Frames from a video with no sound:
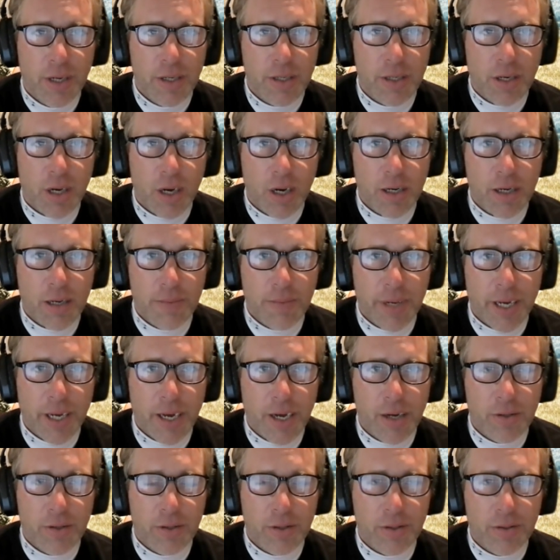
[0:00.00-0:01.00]
Talk
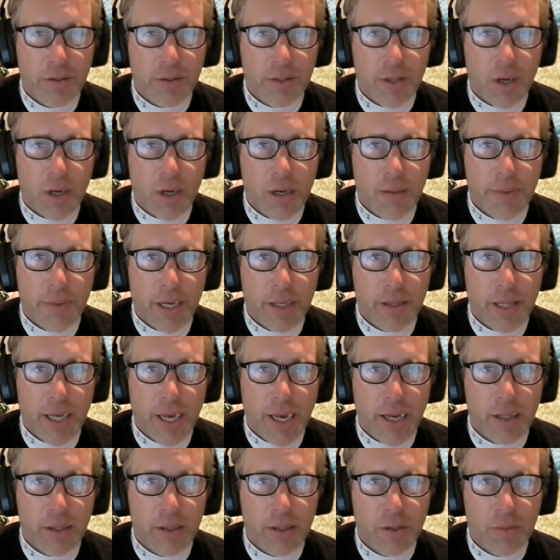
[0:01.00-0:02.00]
about
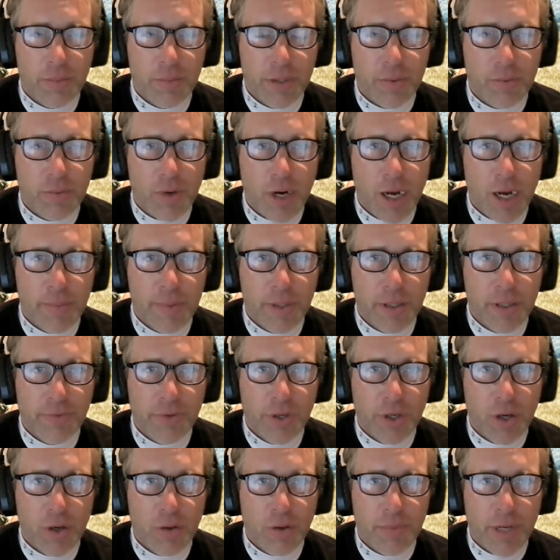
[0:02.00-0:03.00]
that a little bit, Robin, if
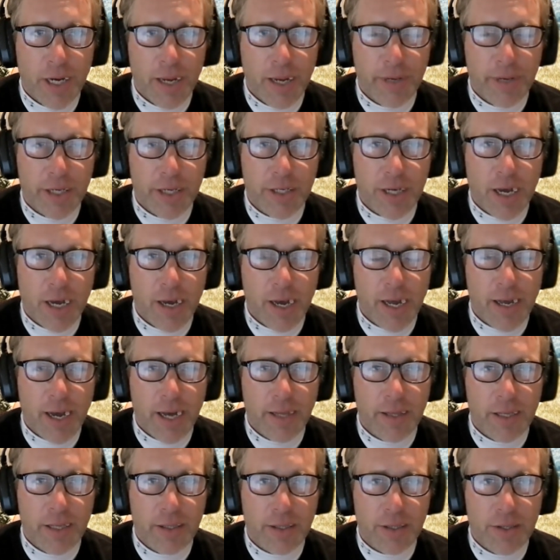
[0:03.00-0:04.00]
you don't mind, because
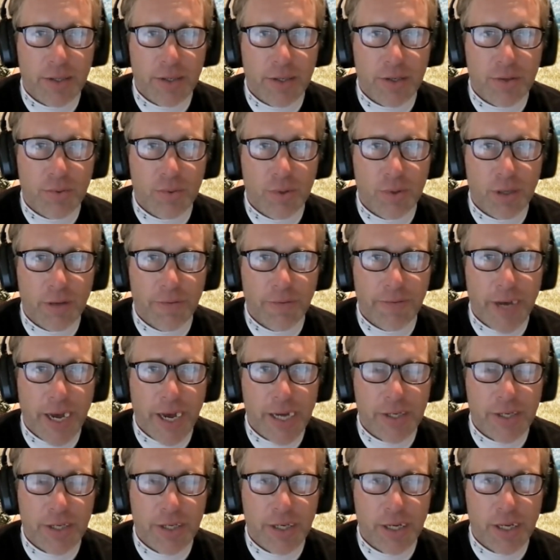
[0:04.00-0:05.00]
I think this is a really
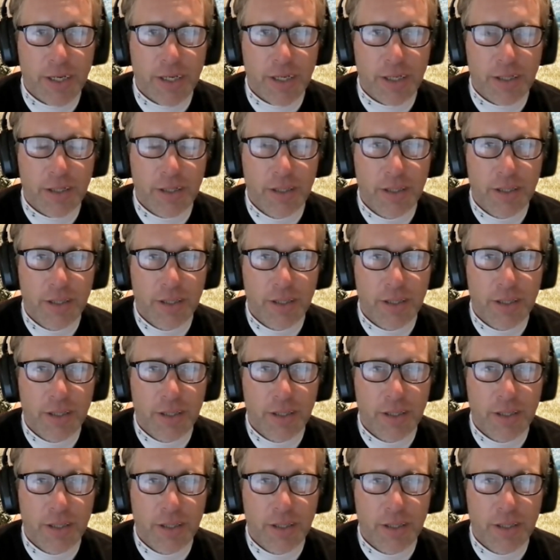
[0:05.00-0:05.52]
fascinating